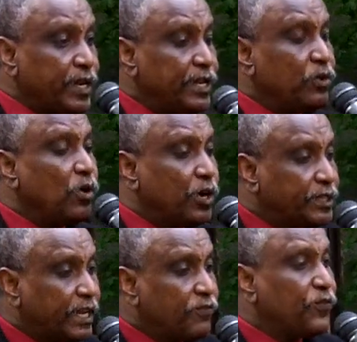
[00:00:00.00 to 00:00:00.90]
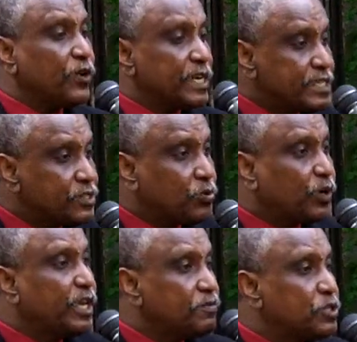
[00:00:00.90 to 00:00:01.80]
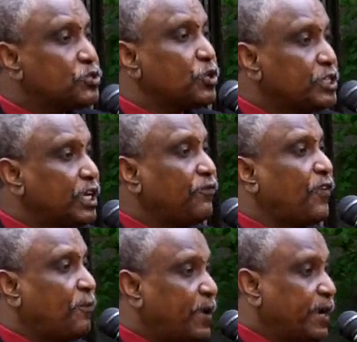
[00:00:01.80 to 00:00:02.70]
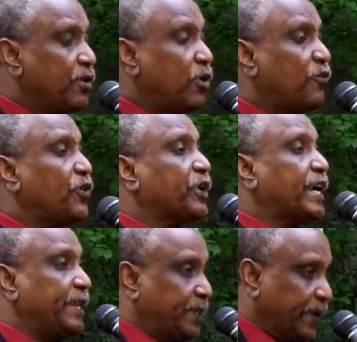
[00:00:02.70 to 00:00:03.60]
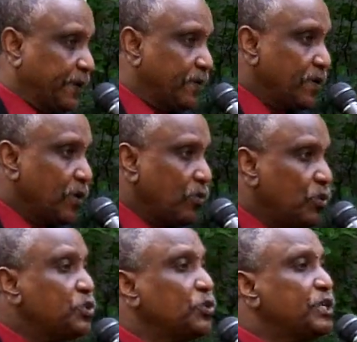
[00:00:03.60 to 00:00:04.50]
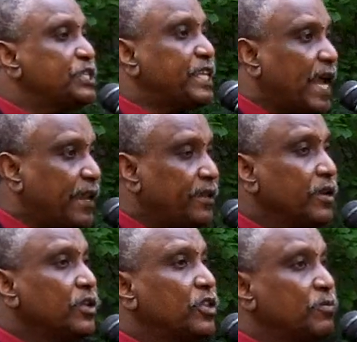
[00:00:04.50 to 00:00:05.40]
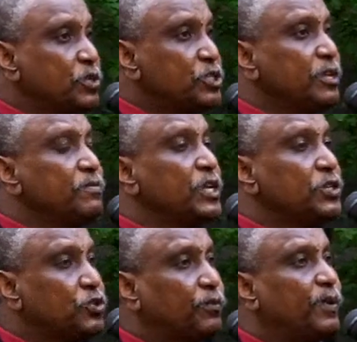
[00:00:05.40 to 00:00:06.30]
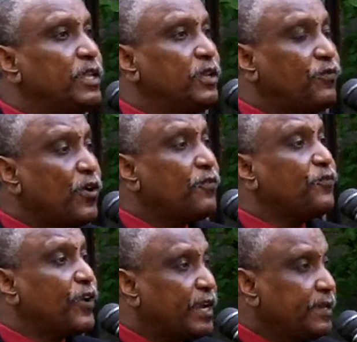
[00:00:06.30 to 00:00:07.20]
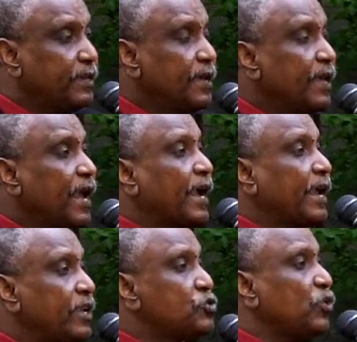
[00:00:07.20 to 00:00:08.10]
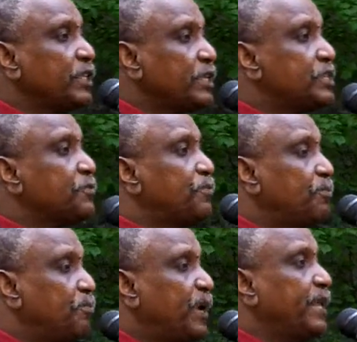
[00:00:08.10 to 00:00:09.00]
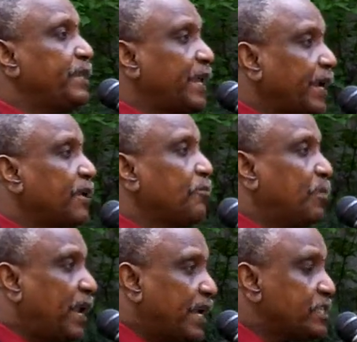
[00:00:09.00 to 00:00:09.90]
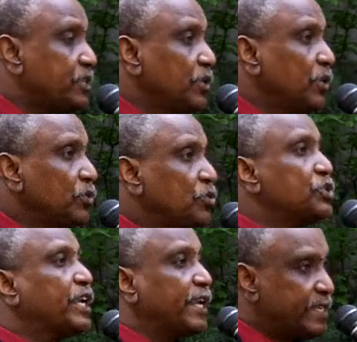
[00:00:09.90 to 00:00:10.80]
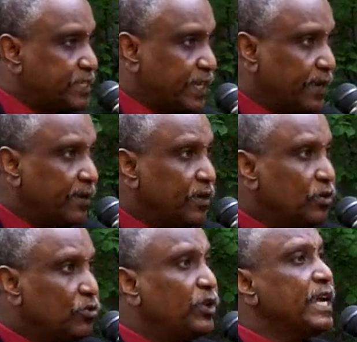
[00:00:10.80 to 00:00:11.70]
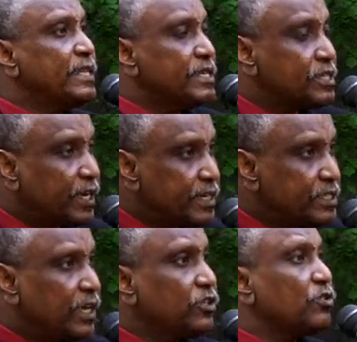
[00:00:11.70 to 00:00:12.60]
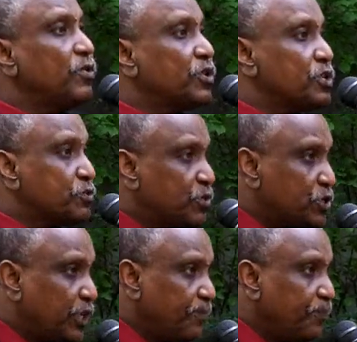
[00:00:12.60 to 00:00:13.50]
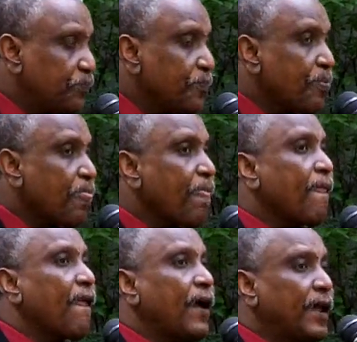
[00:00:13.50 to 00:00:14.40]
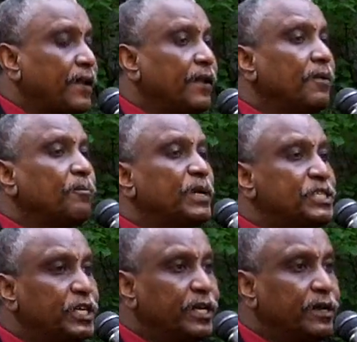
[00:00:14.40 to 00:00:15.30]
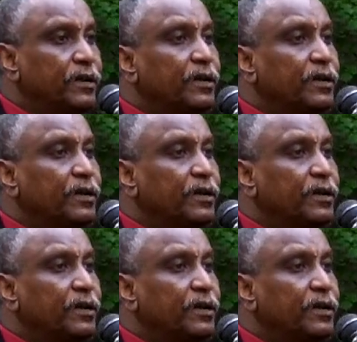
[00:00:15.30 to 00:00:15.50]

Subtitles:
in order for us to keep the social fabric of our country. We should stand. The Muslims, they should be in the forefront against what is being taking place to the Christian. Today it is Christian, tomorrow is Muslim. And Bashir,